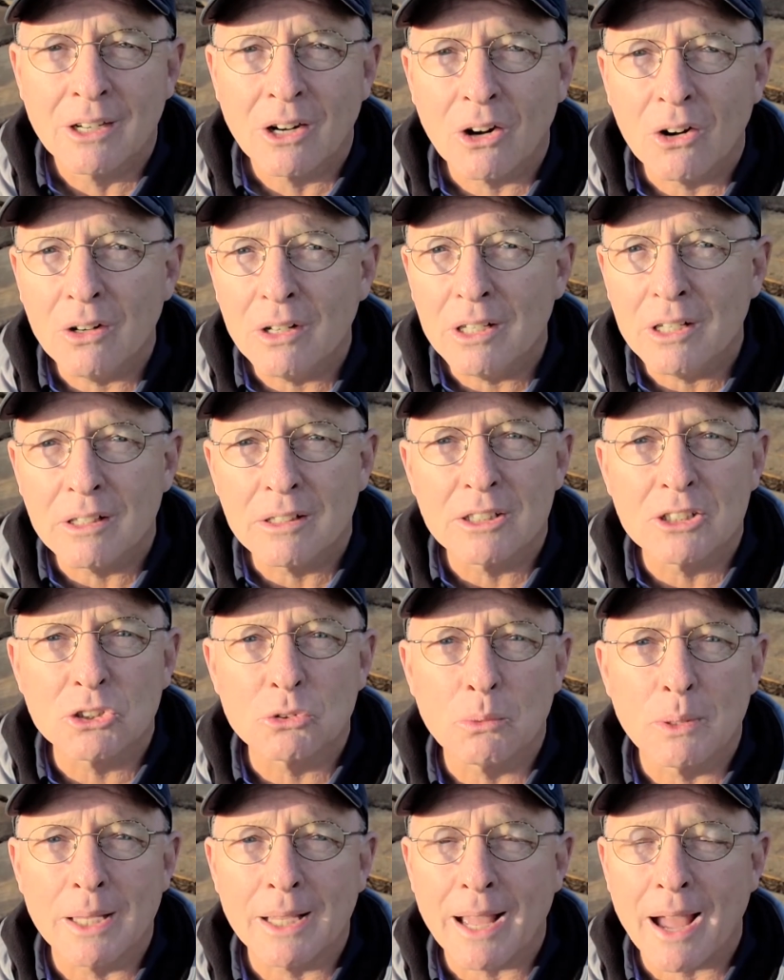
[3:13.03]
Earlier
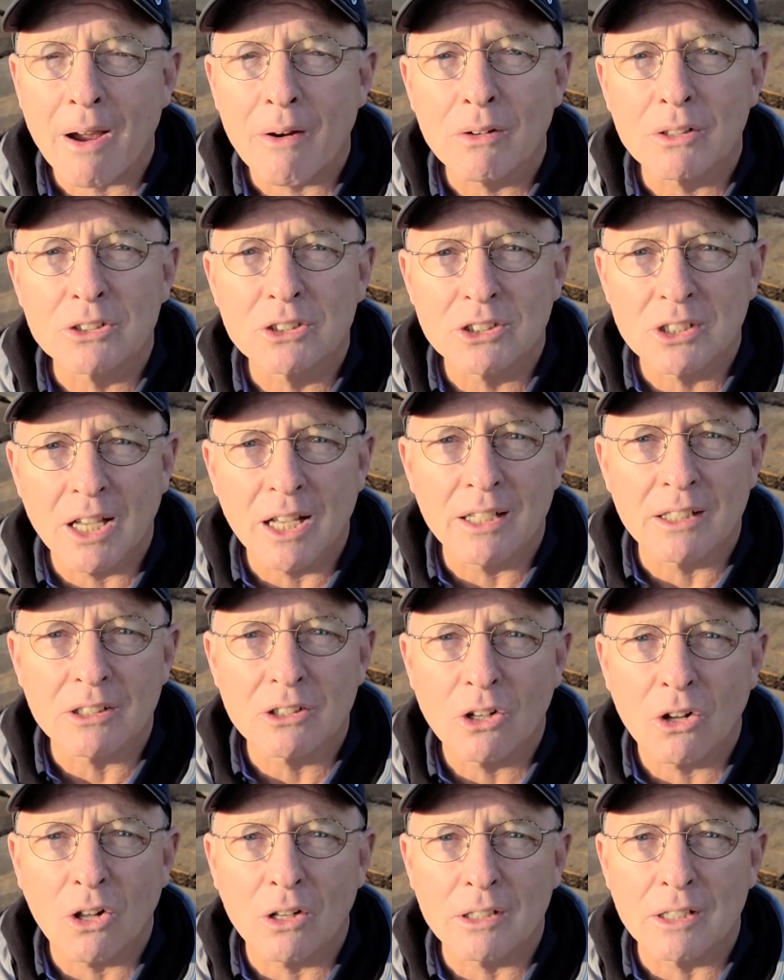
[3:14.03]
this week, our son
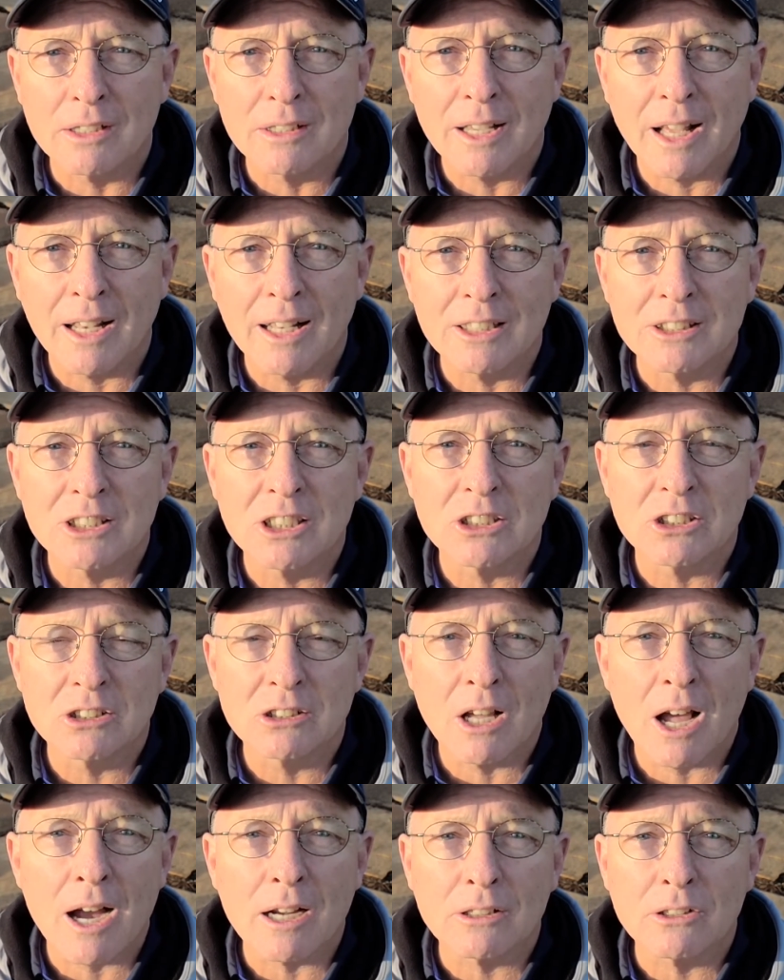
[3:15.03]
called to tell us his
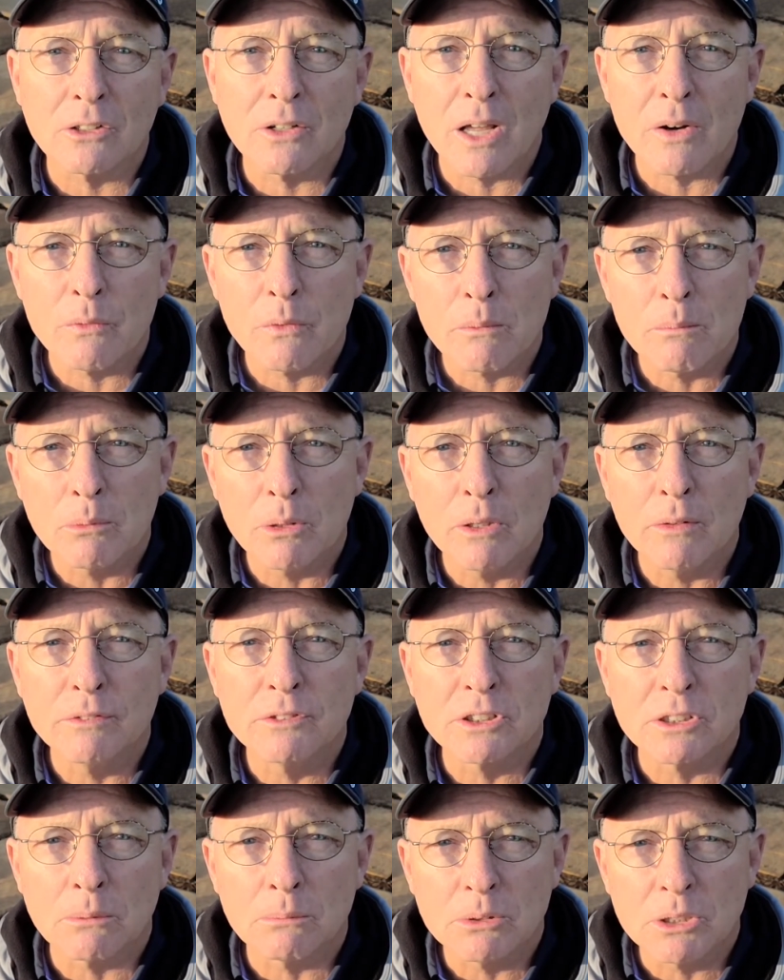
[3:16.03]
doctor had
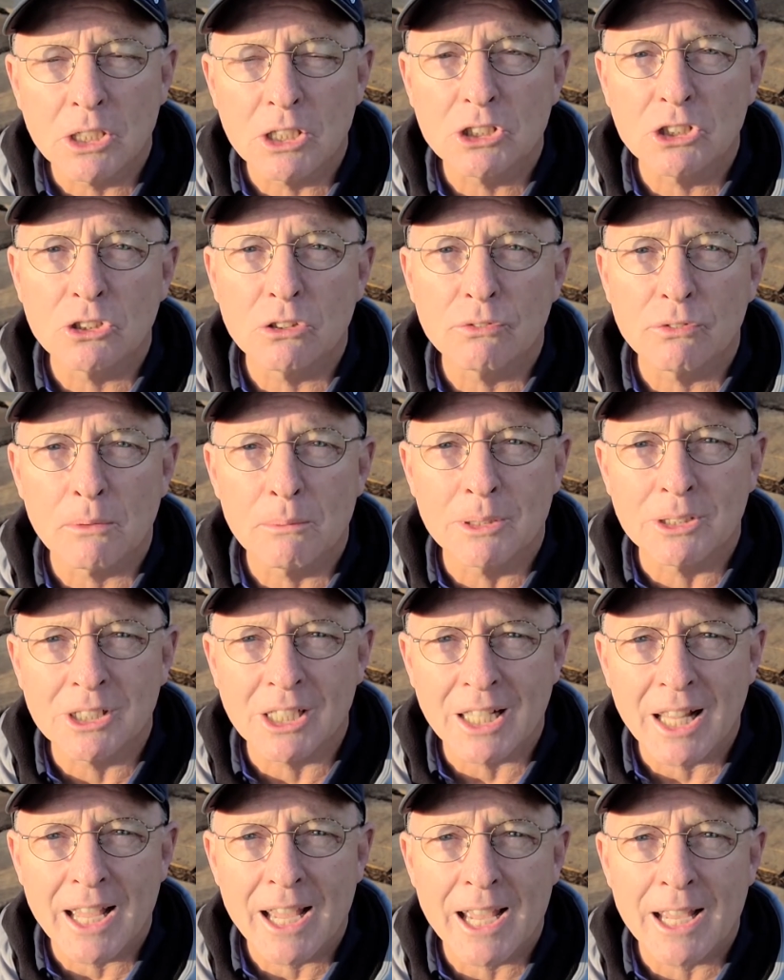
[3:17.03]
removed some tissue from
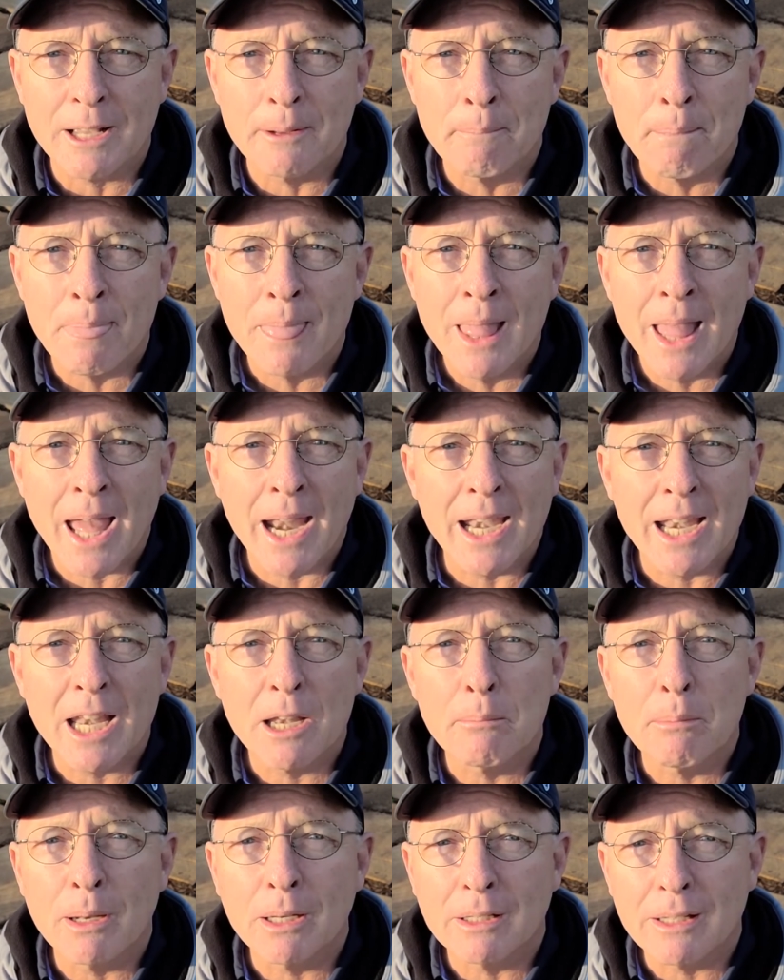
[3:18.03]
his leg and it
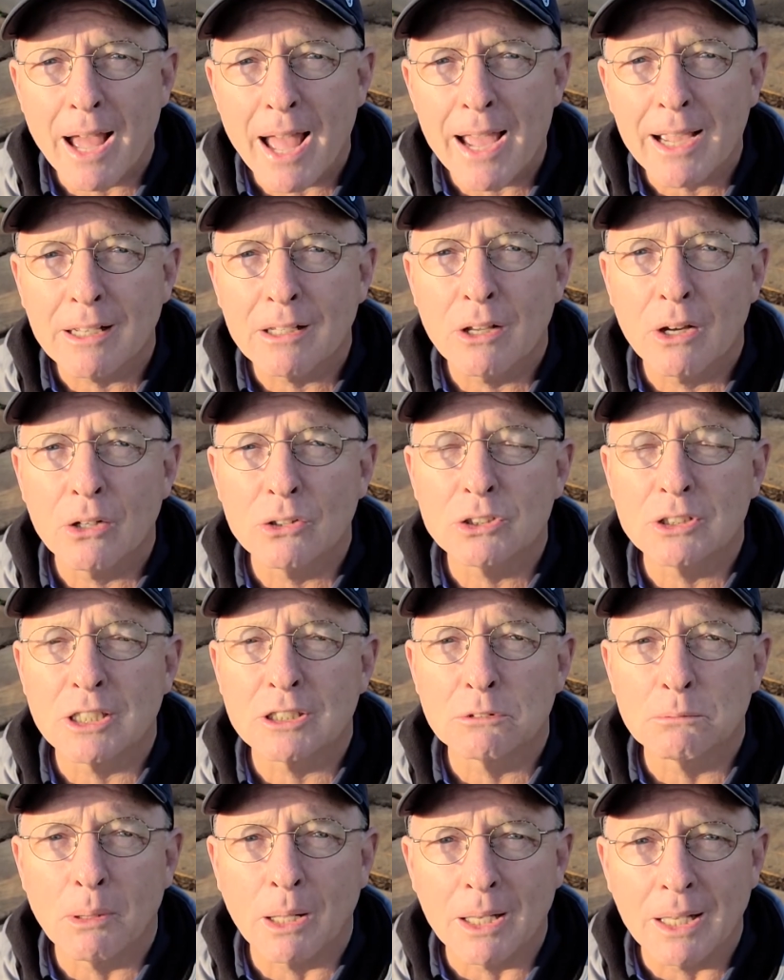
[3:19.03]
had been diagnosed
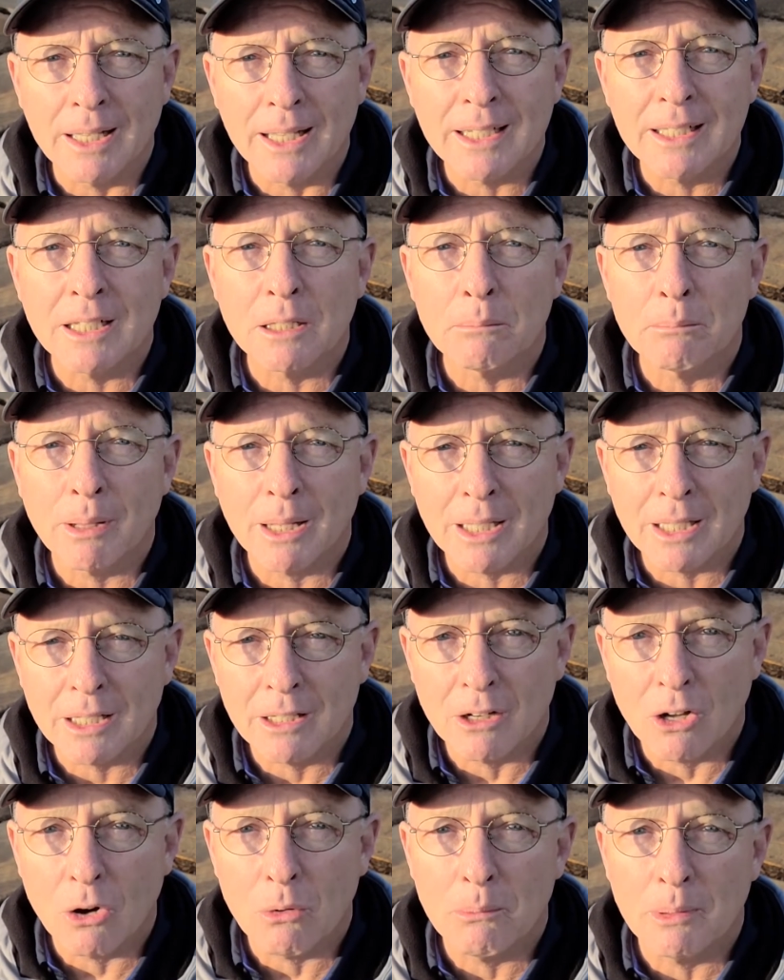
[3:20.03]
as malignant
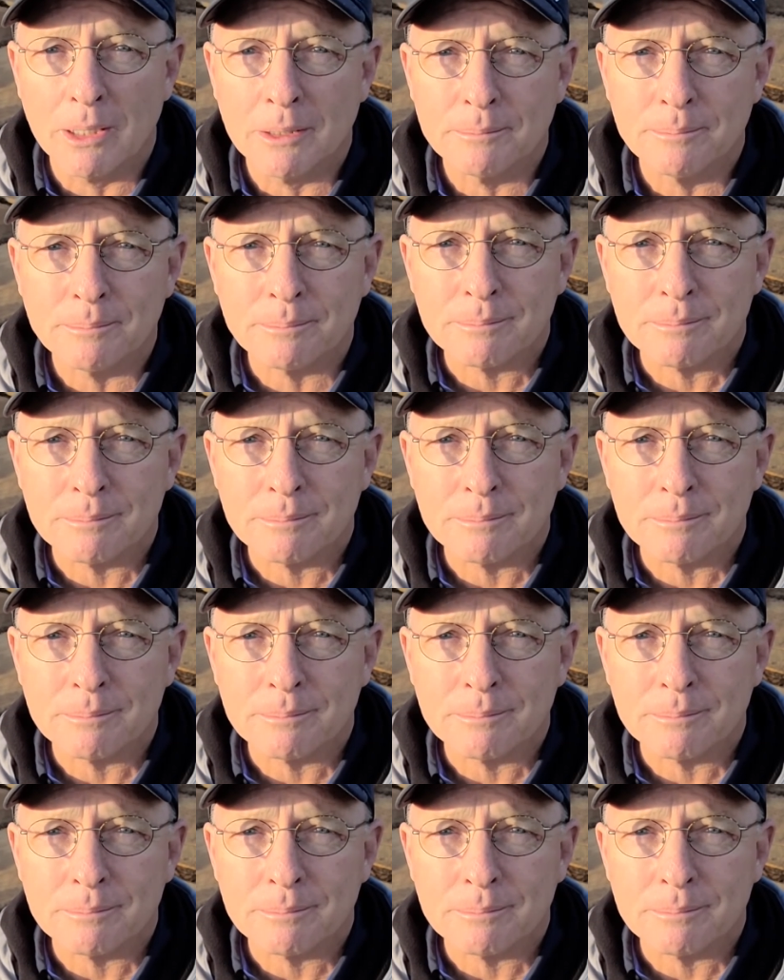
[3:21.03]
melanoma.